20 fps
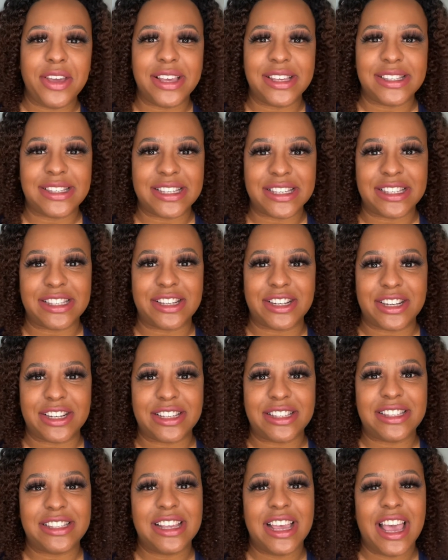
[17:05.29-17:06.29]

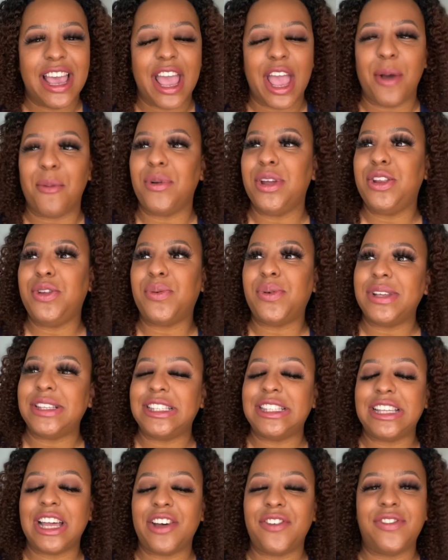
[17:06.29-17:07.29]
sisters, and we doing
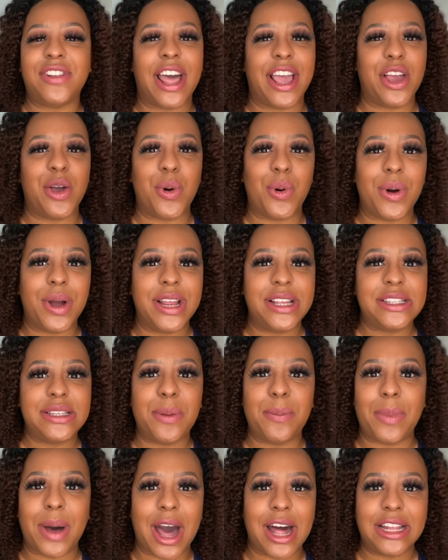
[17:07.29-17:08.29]
stuff like going to
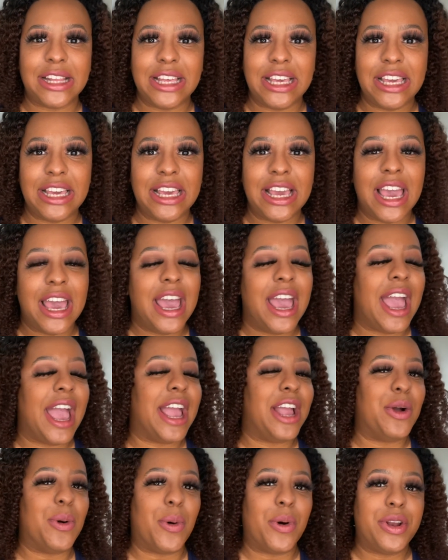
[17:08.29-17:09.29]
Bali
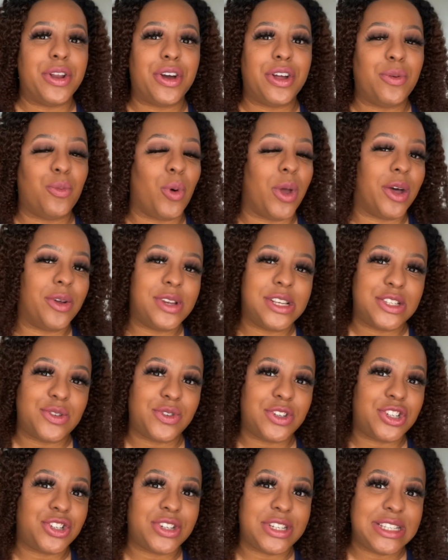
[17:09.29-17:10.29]
and going on wellness
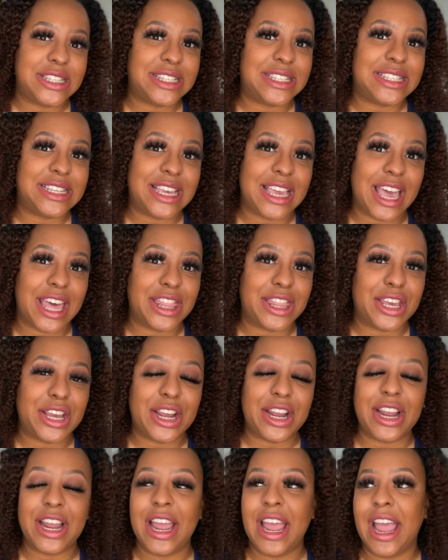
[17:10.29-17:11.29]
retreats
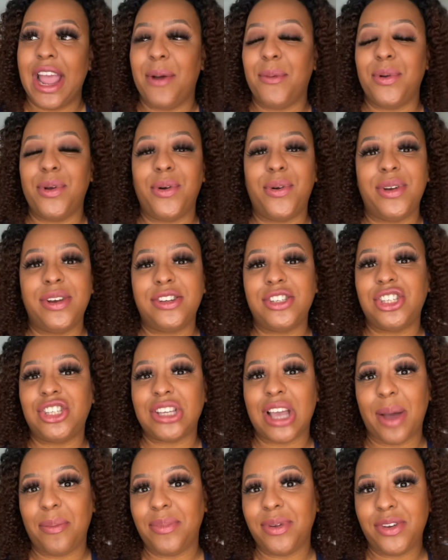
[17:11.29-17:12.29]
together, and we're going on
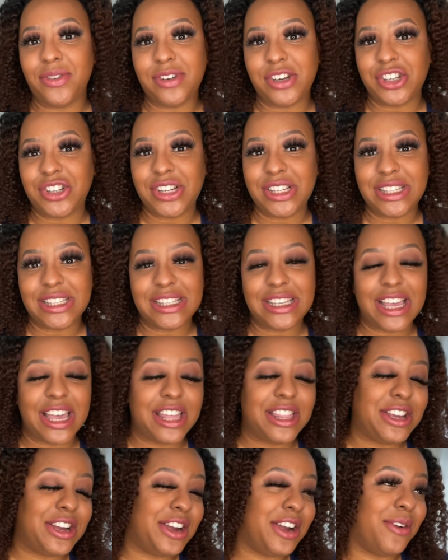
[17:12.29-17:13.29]
shopping retreats
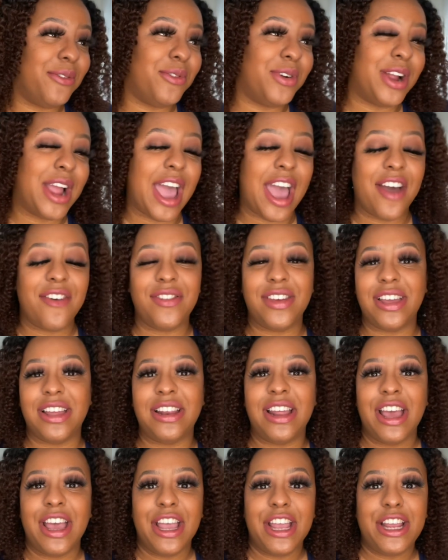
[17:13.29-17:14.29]
together, and we're having,
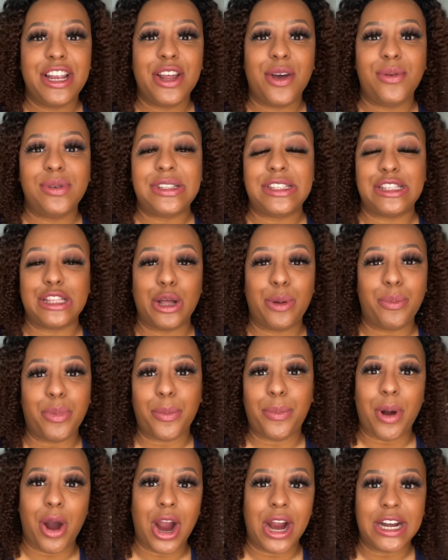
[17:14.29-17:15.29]
you know, slumber
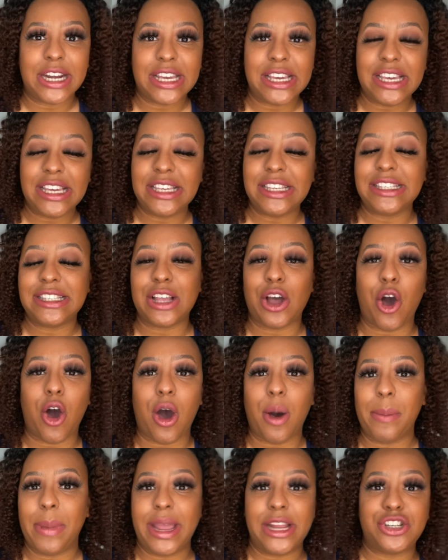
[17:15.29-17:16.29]
parties in
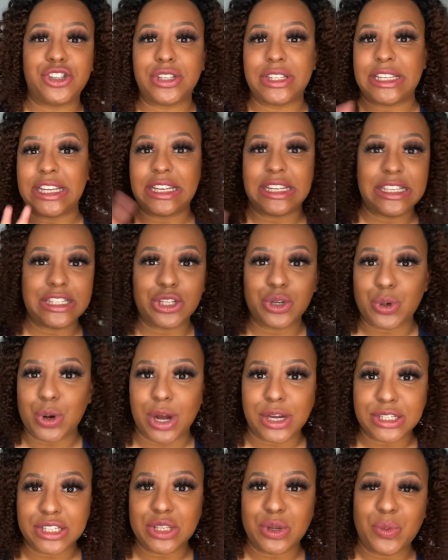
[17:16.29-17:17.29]
all major cities
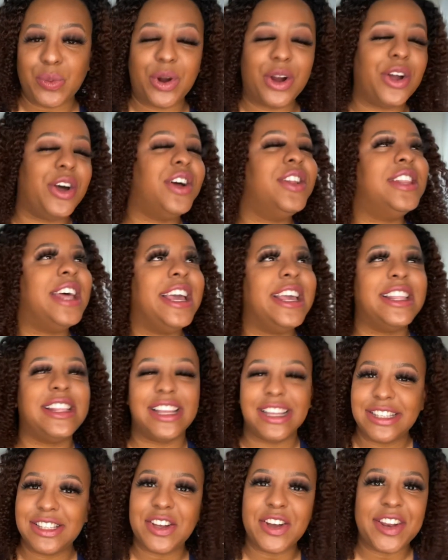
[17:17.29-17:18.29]
across the world. Like,
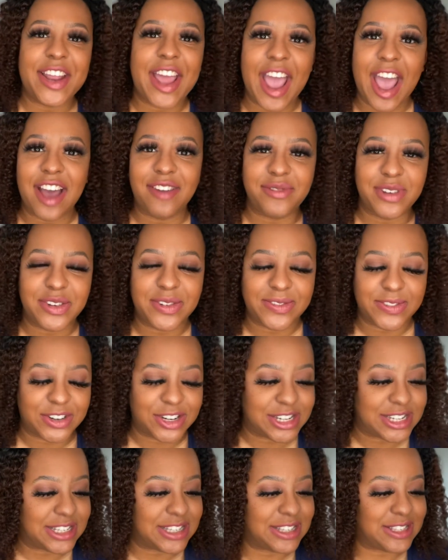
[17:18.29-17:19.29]
that's gonna happen for us.